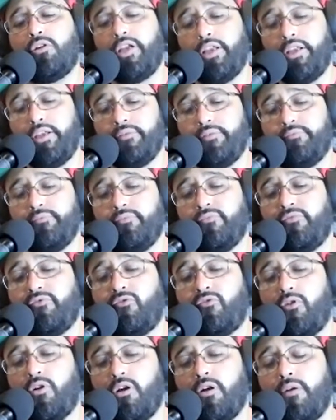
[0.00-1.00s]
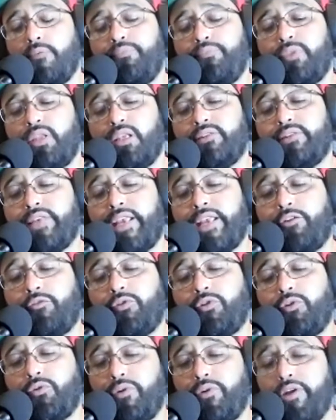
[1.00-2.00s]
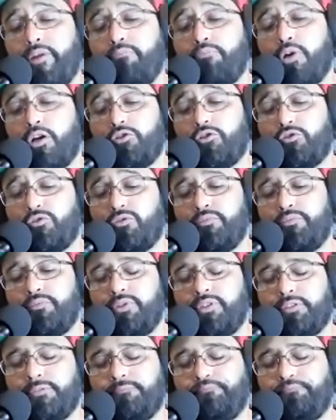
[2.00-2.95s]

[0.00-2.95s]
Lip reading: kit from Sacred 3 Mushrooms,